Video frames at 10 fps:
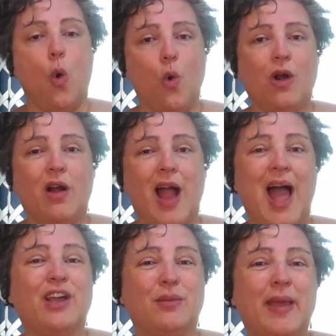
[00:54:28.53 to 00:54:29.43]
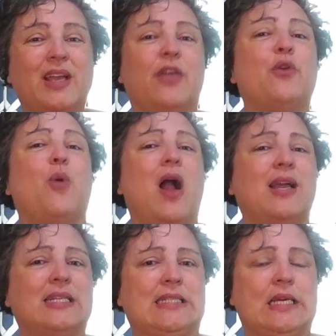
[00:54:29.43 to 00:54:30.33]
Or I could make another
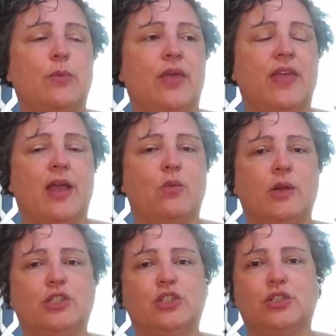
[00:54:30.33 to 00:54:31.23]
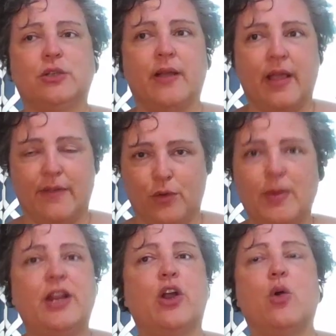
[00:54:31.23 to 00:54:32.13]
rocket tee with it, which if you've
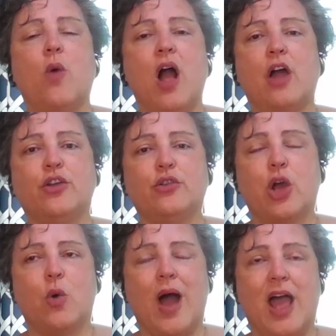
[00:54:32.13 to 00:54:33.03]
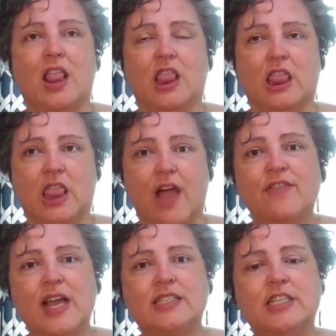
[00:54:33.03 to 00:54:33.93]
been here a while, you know I
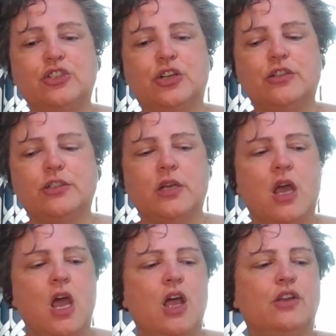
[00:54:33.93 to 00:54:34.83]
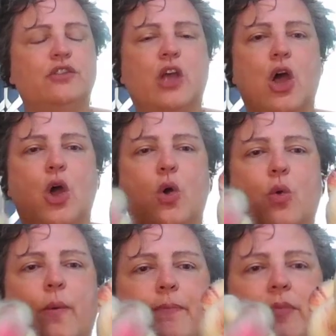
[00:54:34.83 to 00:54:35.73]
love that t-shirt.
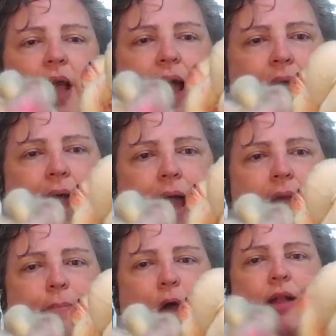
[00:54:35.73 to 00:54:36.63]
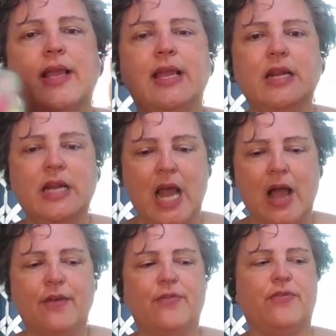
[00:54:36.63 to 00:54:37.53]
So I bought
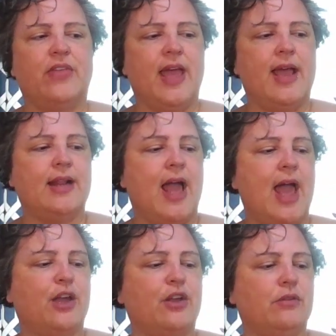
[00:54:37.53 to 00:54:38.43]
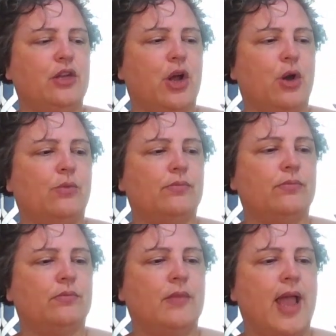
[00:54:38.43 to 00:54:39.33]
enough that I, you know,
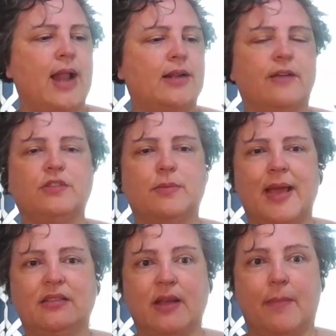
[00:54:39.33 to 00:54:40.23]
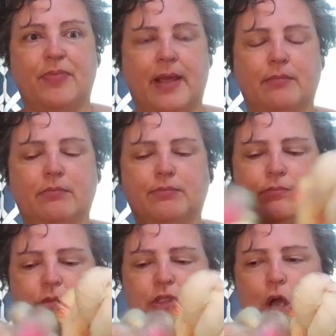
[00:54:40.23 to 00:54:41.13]
had enough to make something.
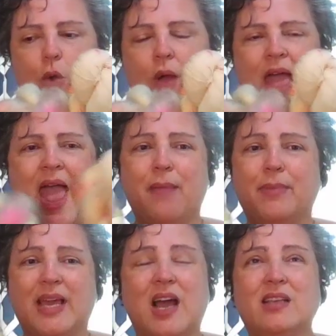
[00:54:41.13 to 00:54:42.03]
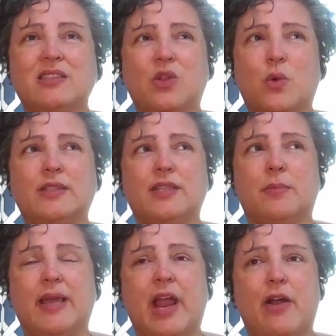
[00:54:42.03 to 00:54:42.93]
So, and because Lori's
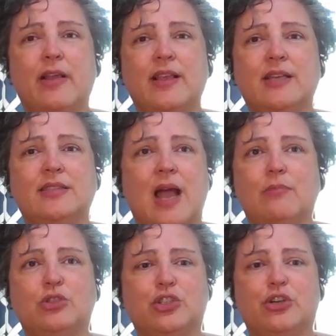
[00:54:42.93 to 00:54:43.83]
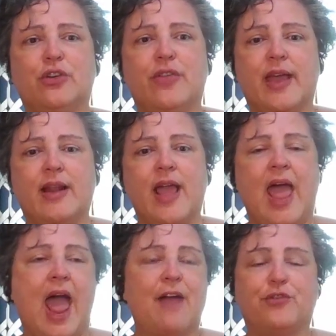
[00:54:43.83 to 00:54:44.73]
going to be carrying this, I'm sure that
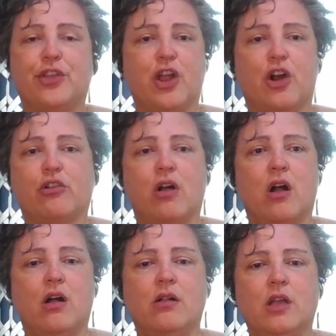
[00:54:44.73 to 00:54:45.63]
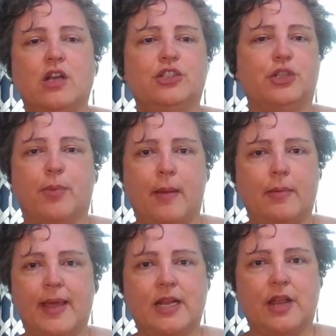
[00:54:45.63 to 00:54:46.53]
after the yarn crawl, she'll
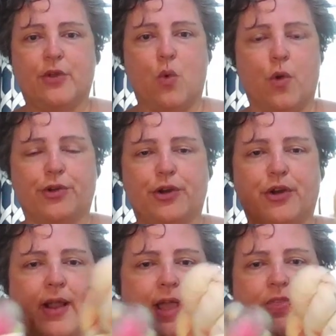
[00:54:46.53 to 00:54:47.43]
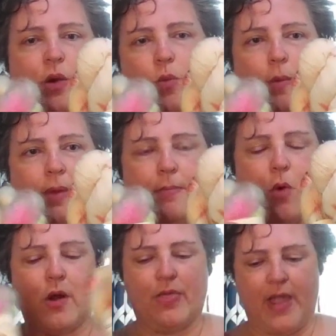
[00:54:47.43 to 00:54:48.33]
probably make another order and there will be
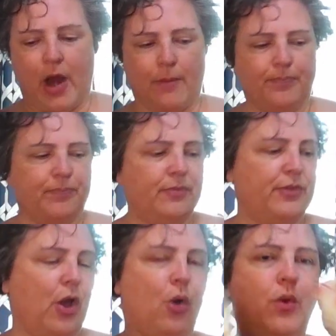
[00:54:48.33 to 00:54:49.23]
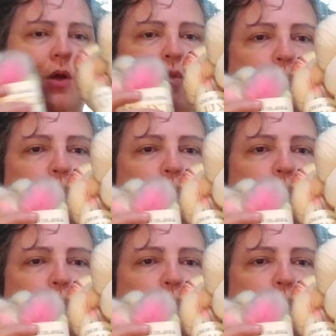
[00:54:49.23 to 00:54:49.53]
more there. So,